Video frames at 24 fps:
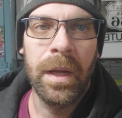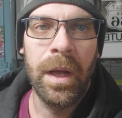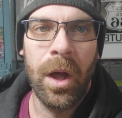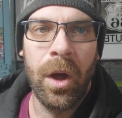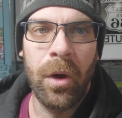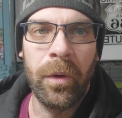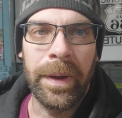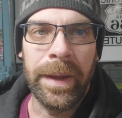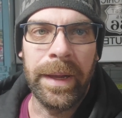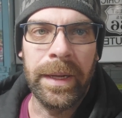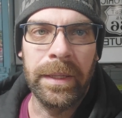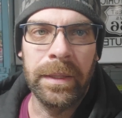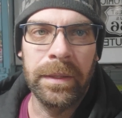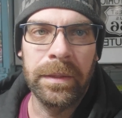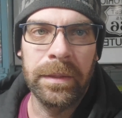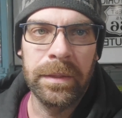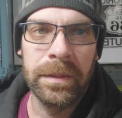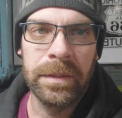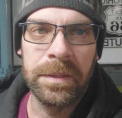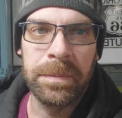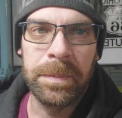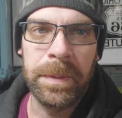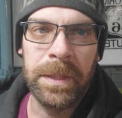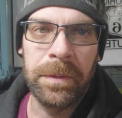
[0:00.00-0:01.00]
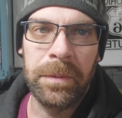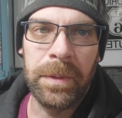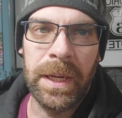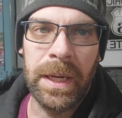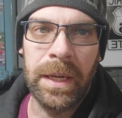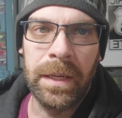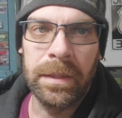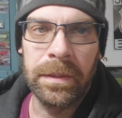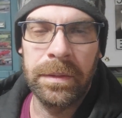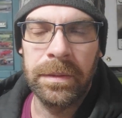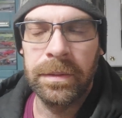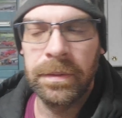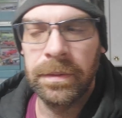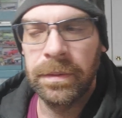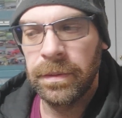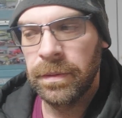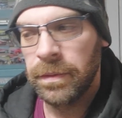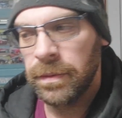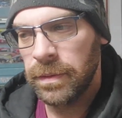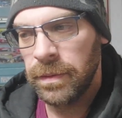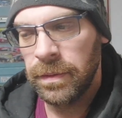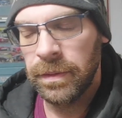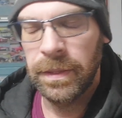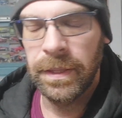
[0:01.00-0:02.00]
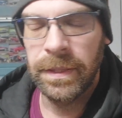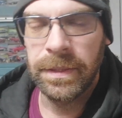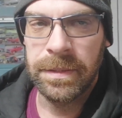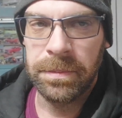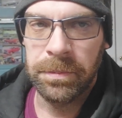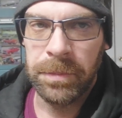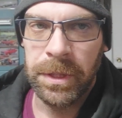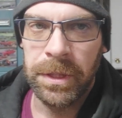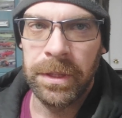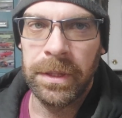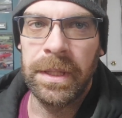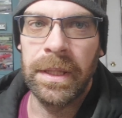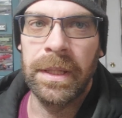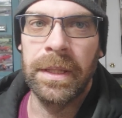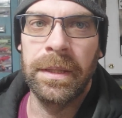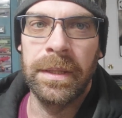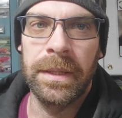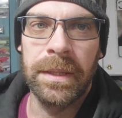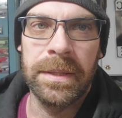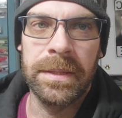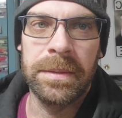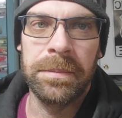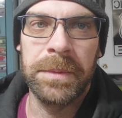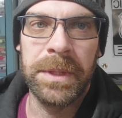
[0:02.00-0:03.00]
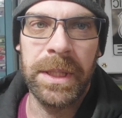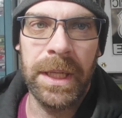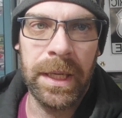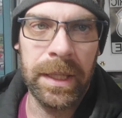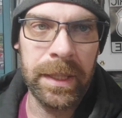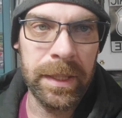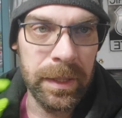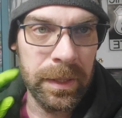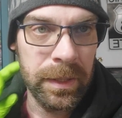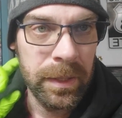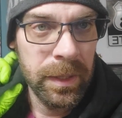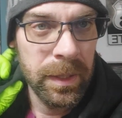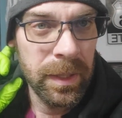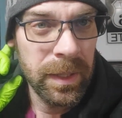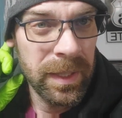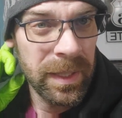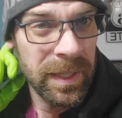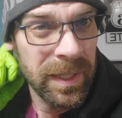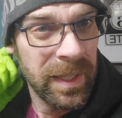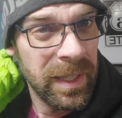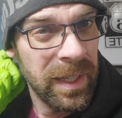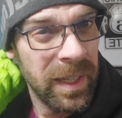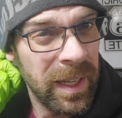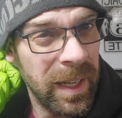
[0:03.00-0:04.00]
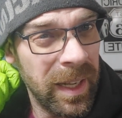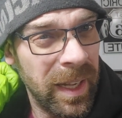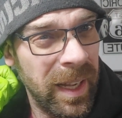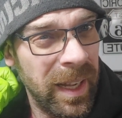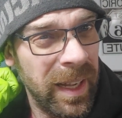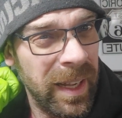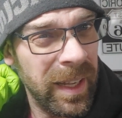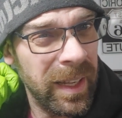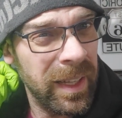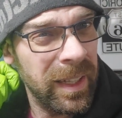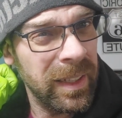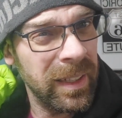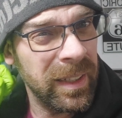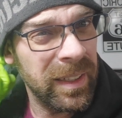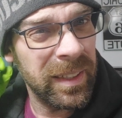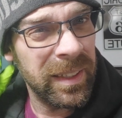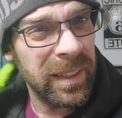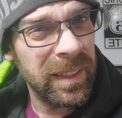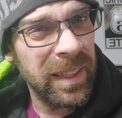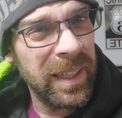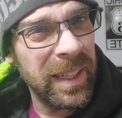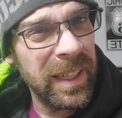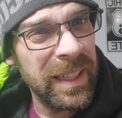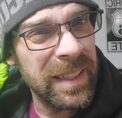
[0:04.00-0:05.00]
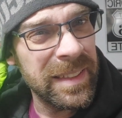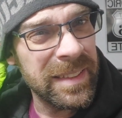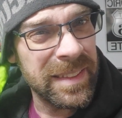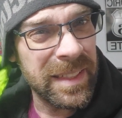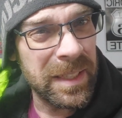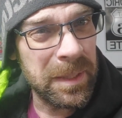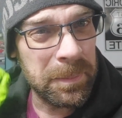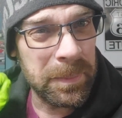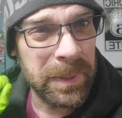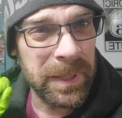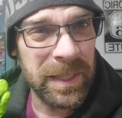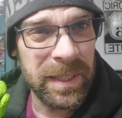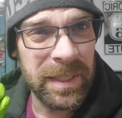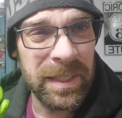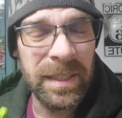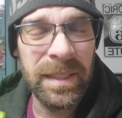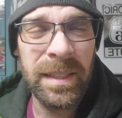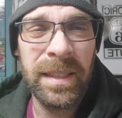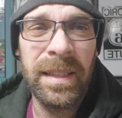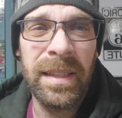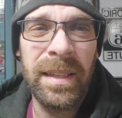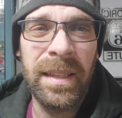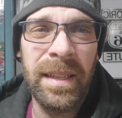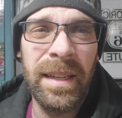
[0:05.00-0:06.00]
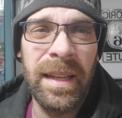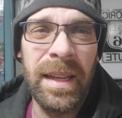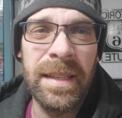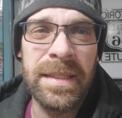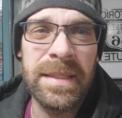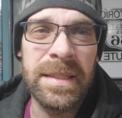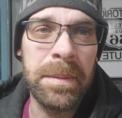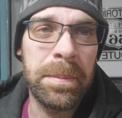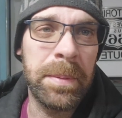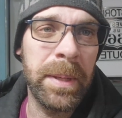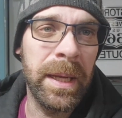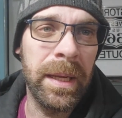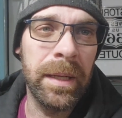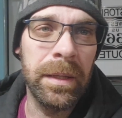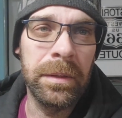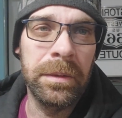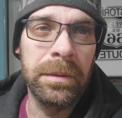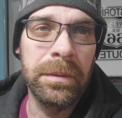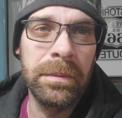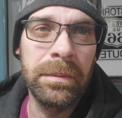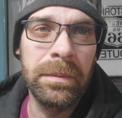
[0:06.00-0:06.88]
Okay, it's been a while. Did some looking, did some checking, and it ends up it's the panel.